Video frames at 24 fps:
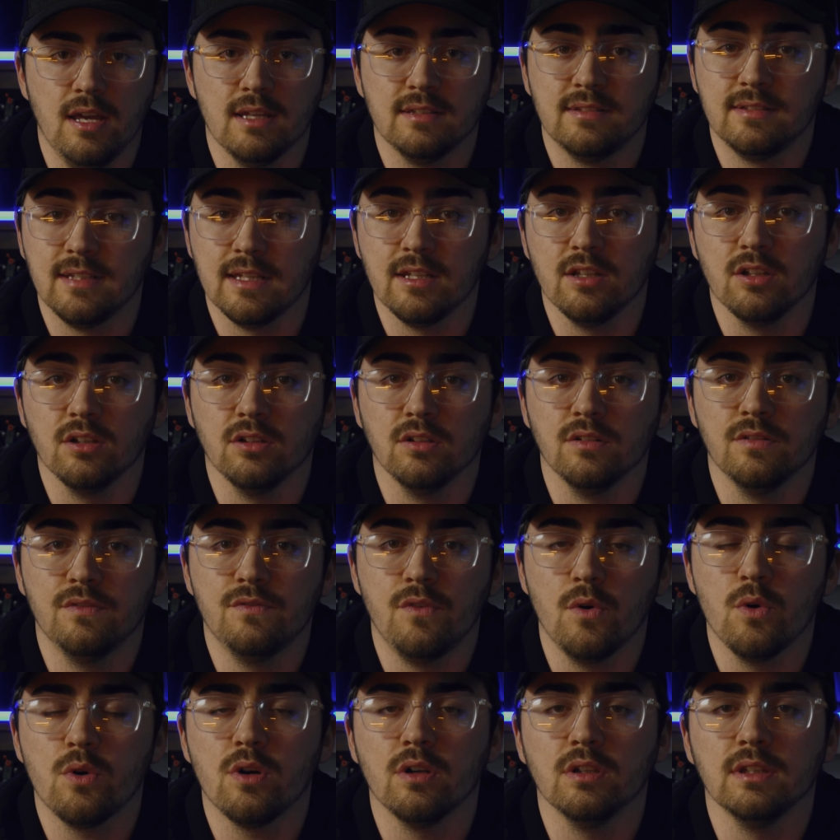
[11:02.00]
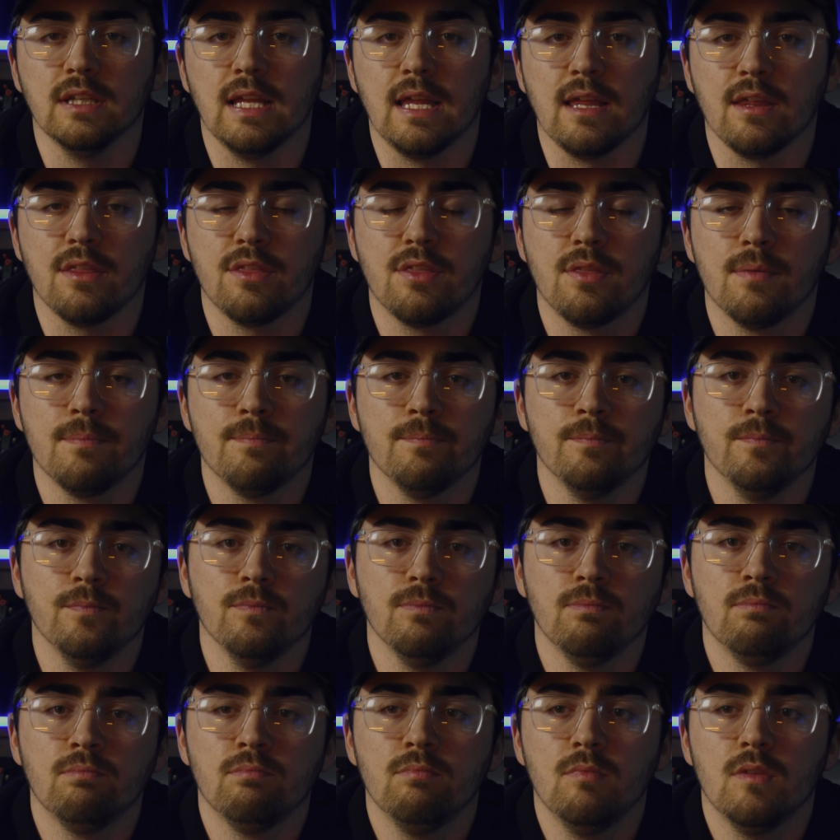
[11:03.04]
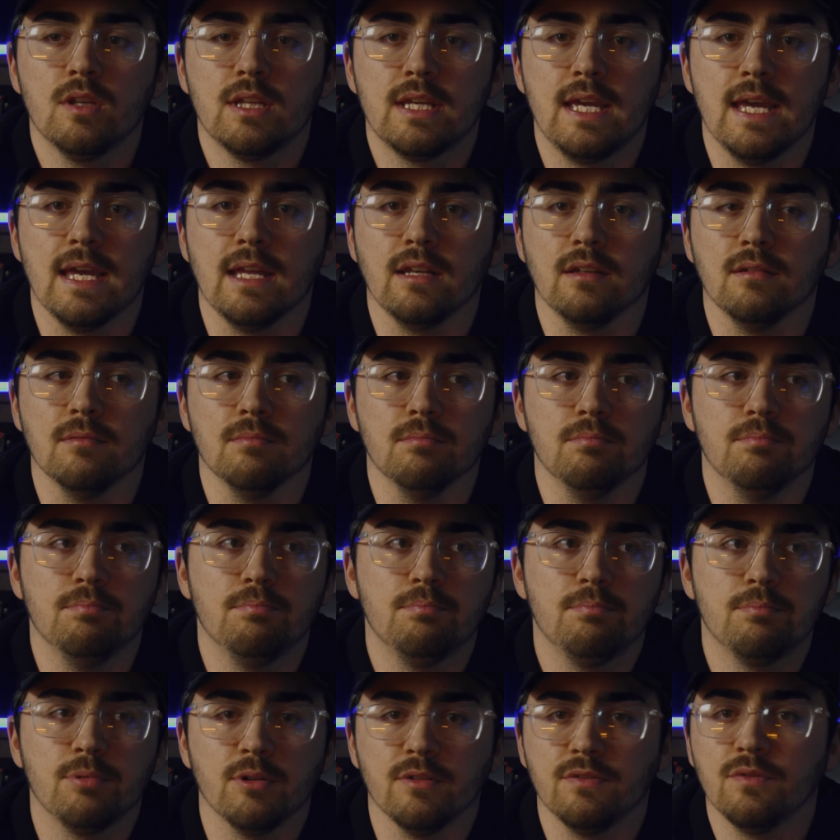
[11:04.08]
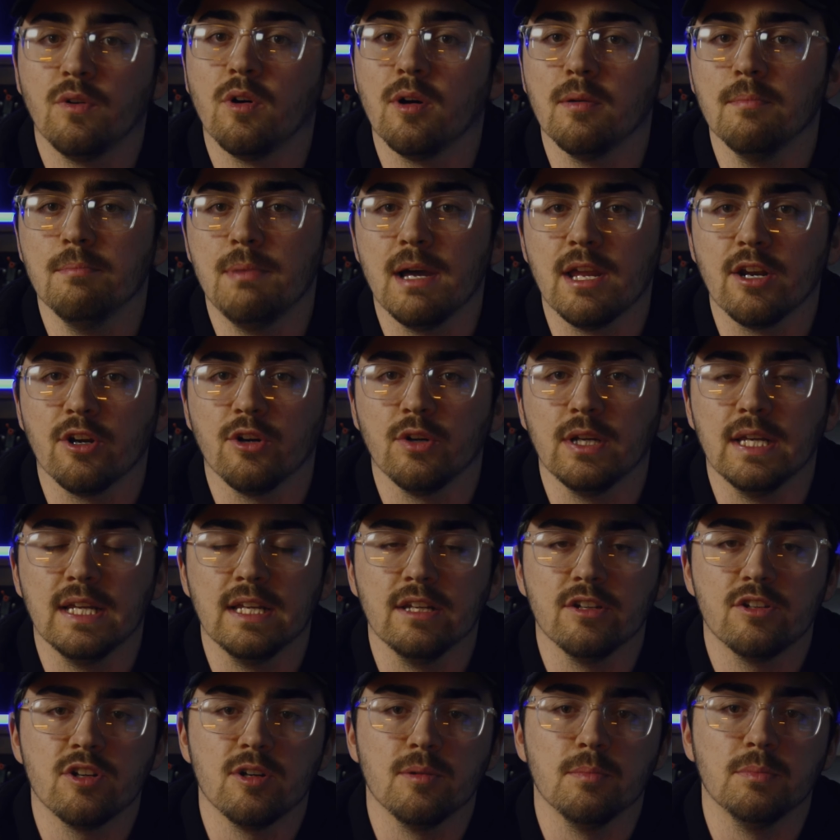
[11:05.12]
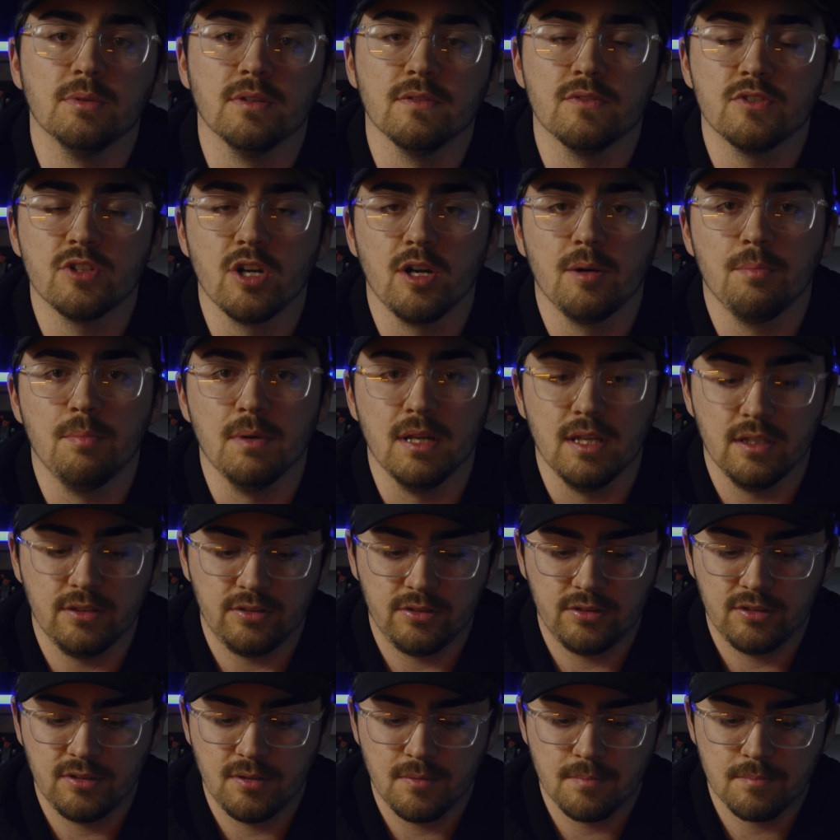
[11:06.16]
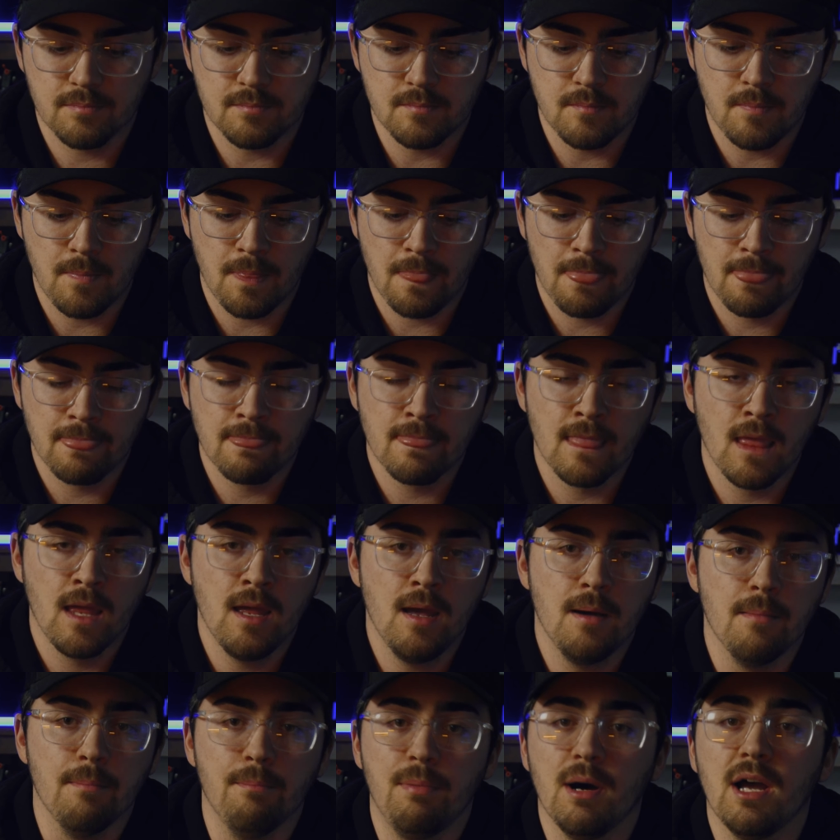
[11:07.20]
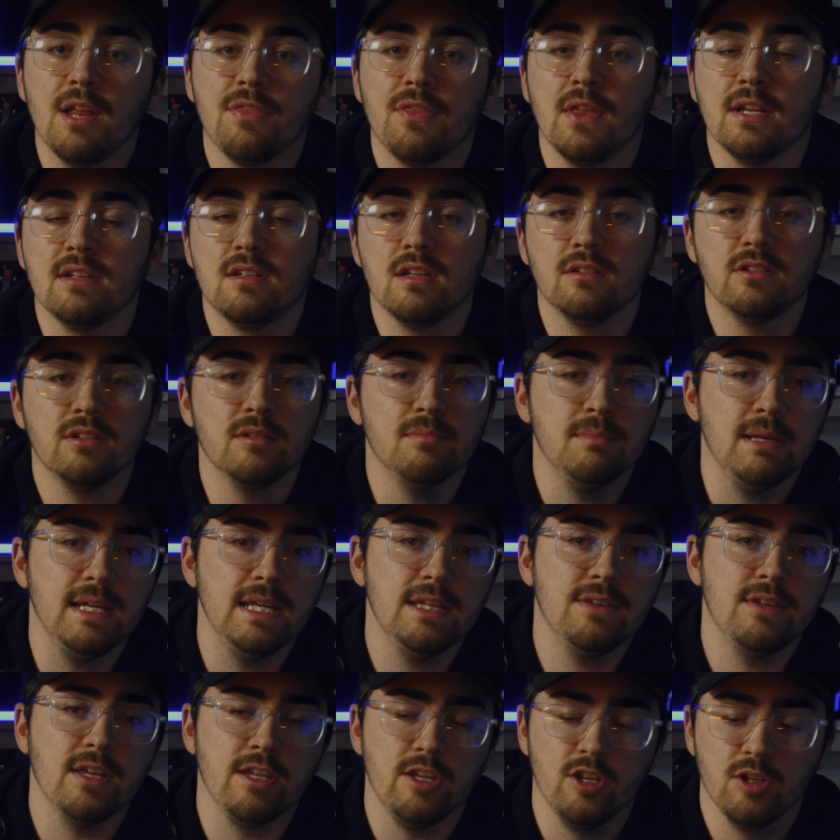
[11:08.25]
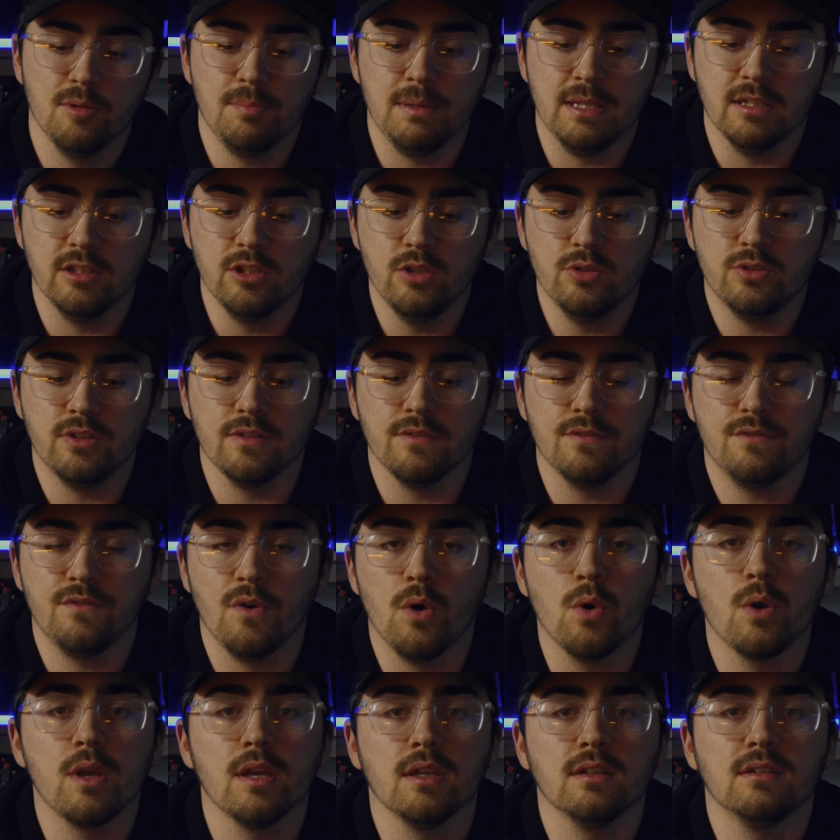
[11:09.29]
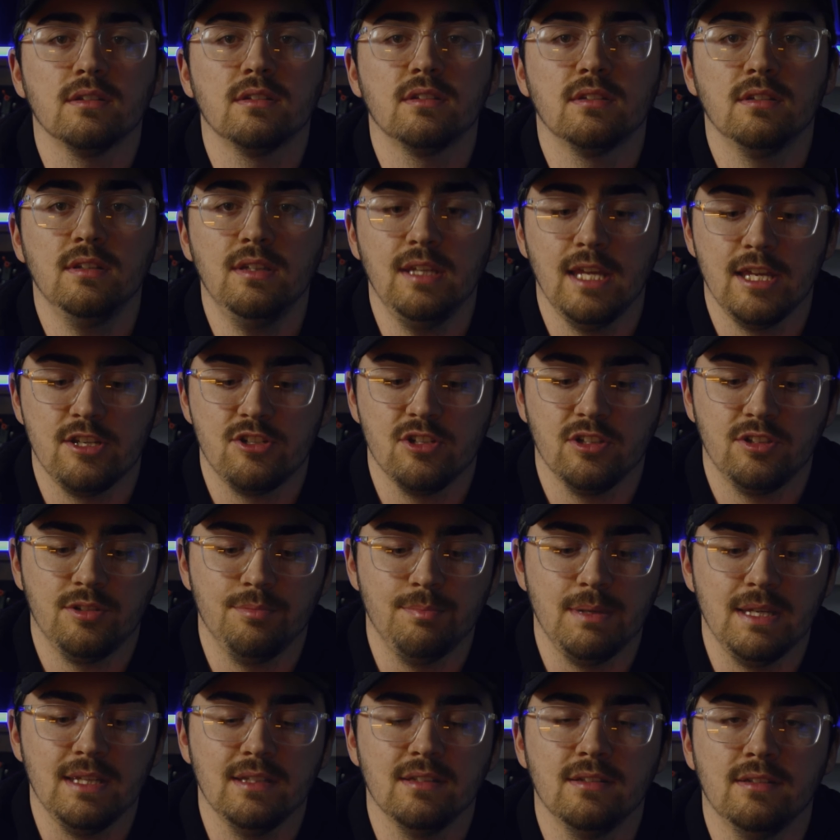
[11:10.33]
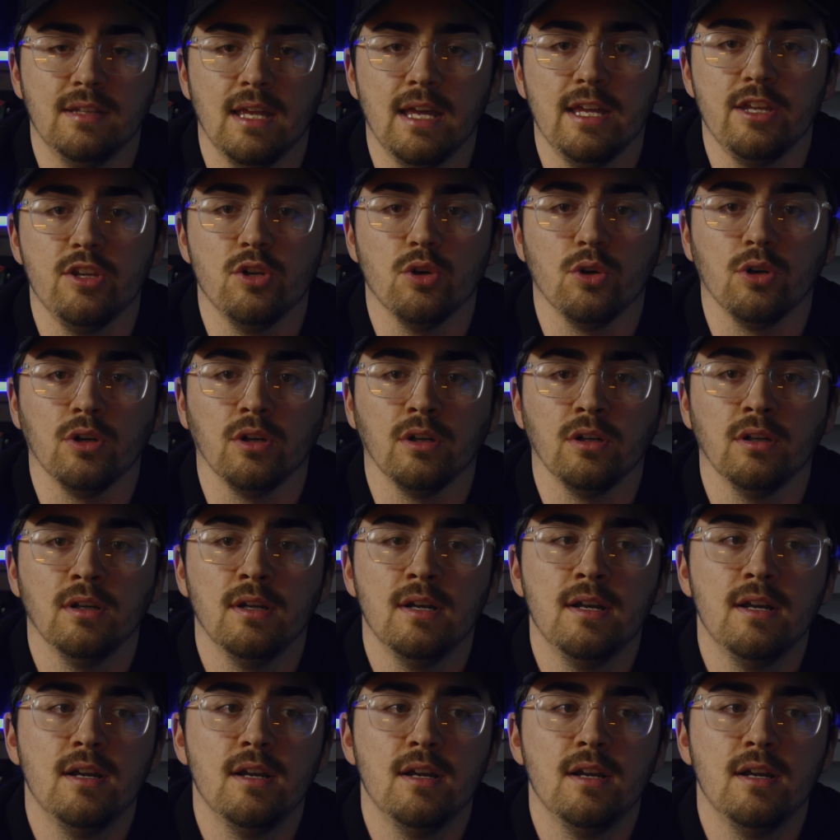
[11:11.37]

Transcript: a single focal length, can perform better in terms of sharpness. But that doesn't mean that you'll be losing focus. It just means that your